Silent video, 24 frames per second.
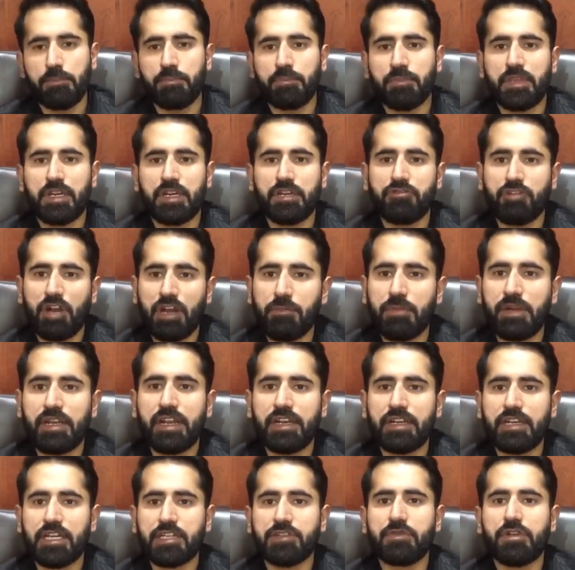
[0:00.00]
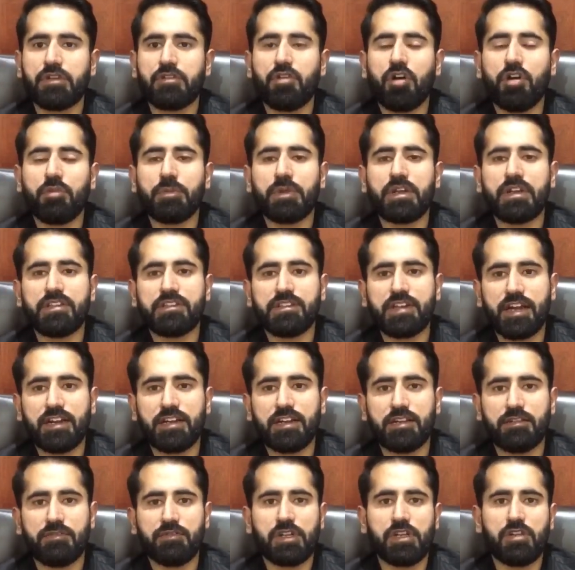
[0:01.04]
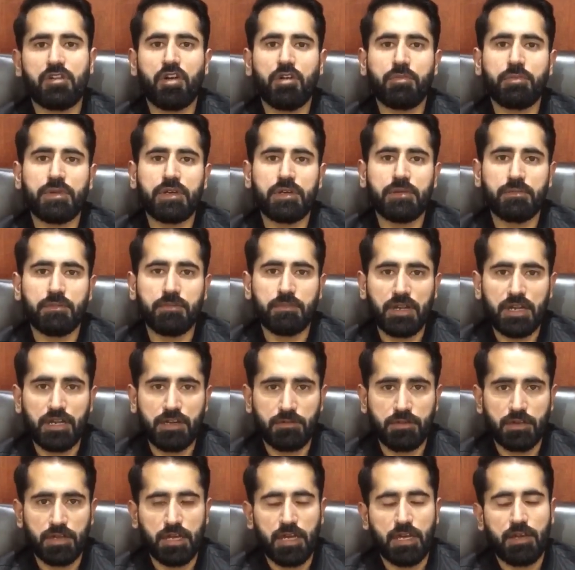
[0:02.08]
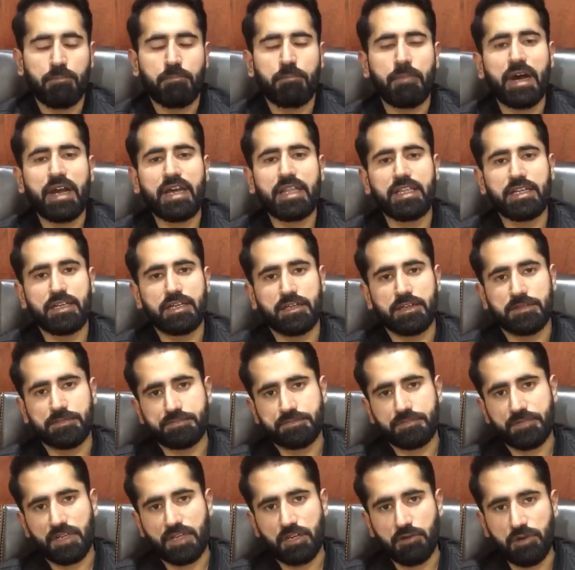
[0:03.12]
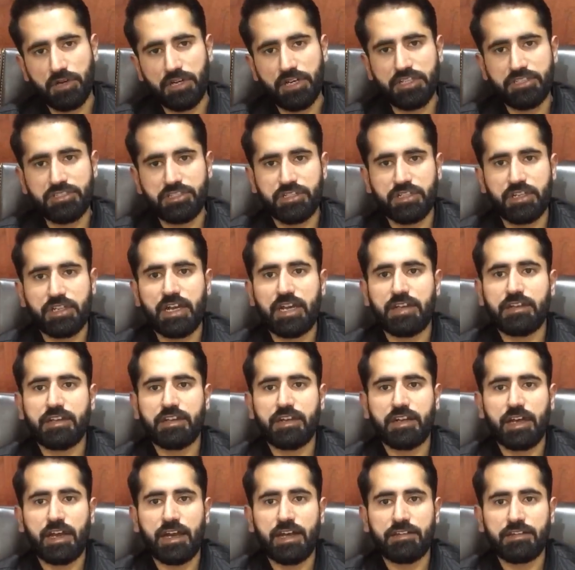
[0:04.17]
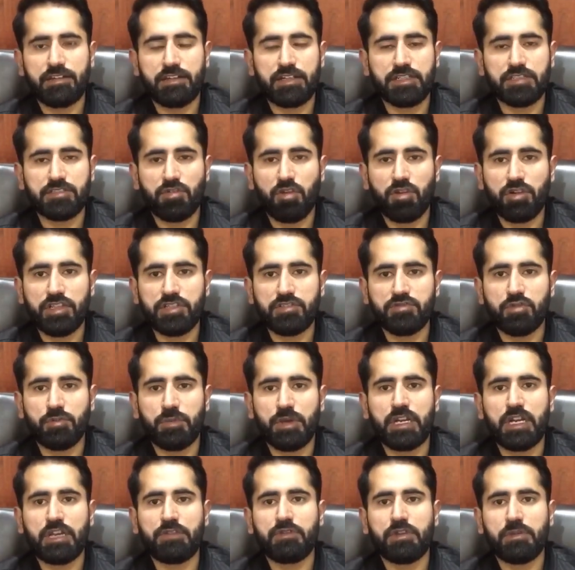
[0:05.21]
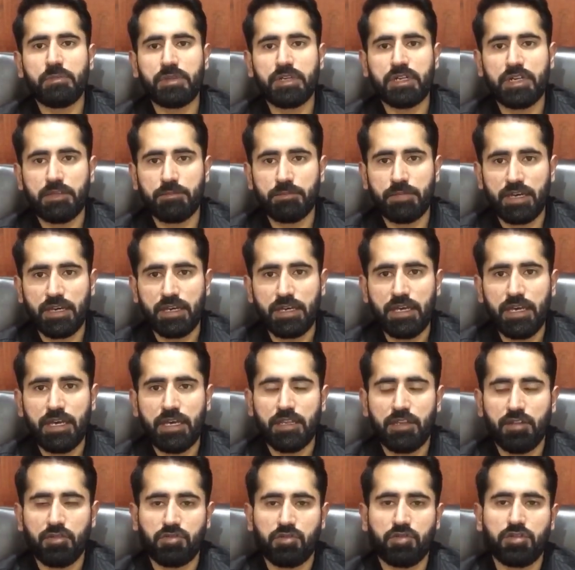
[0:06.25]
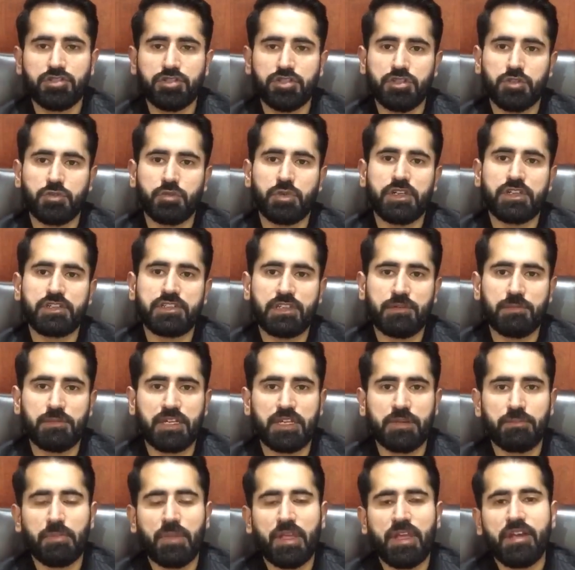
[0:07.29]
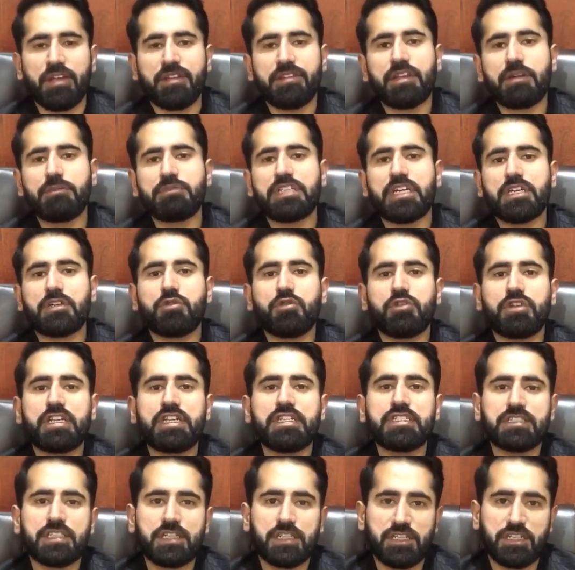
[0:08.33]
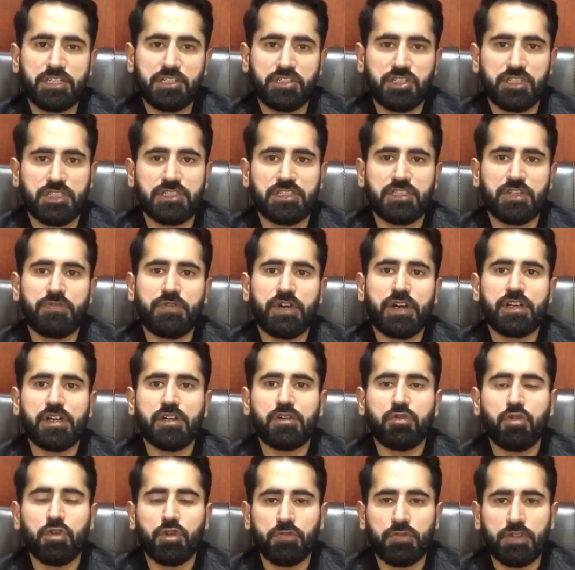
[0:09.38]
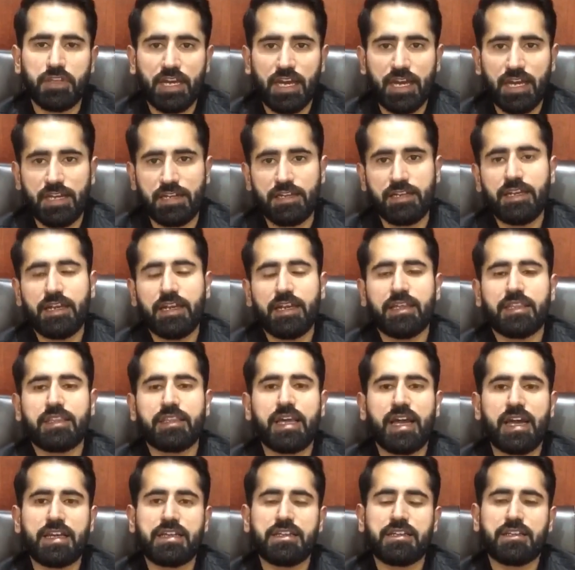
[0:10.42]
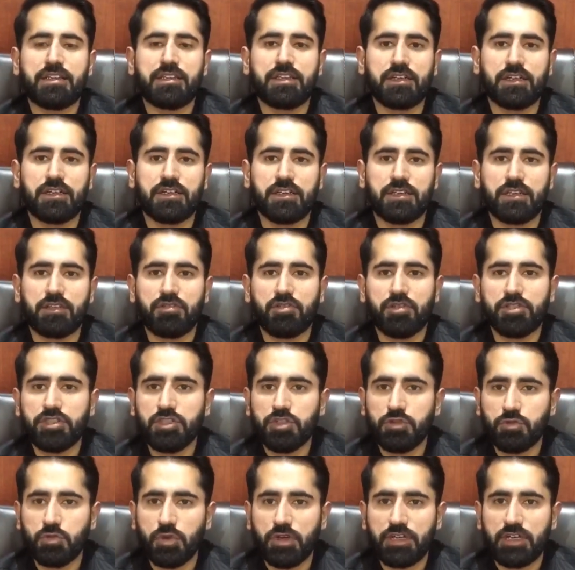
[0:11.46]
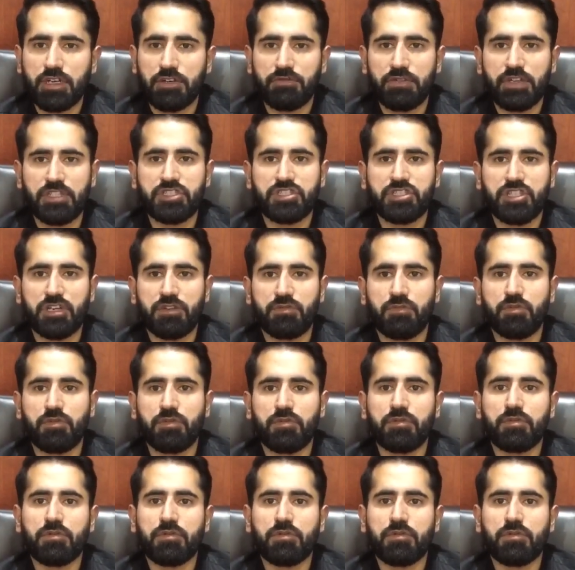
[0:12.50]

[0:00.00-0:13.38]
the tribal areas will not be decided, will not be made by the Governor General, as it is not his domain. It will be done by the Constituent Assembly. Subject to these conditions, the Federal Court withheld that the Constituent Convention